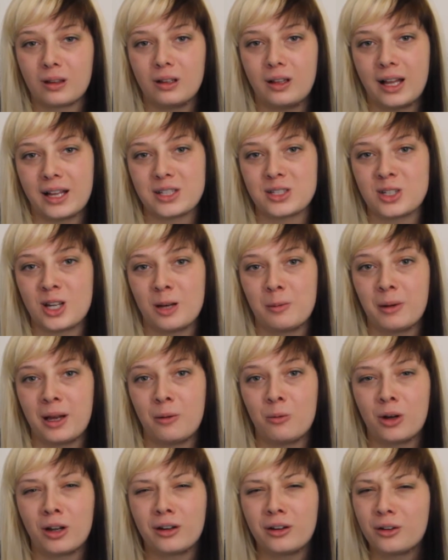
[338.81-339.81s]
Last time I
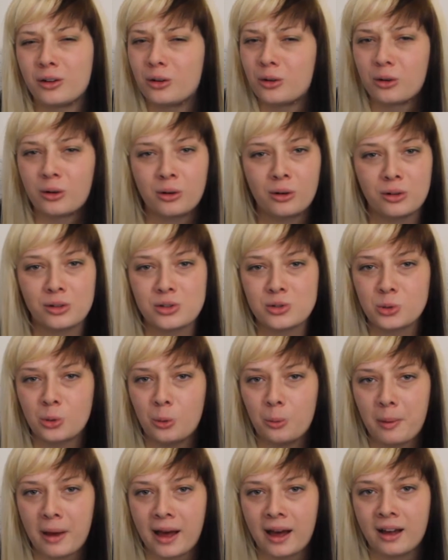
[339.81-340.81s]
wanted a girl so
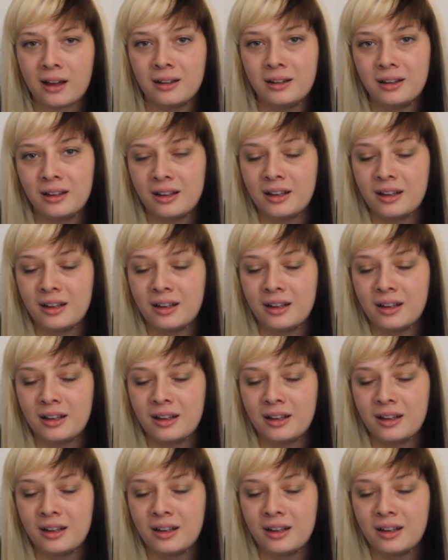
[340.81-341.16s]
bad.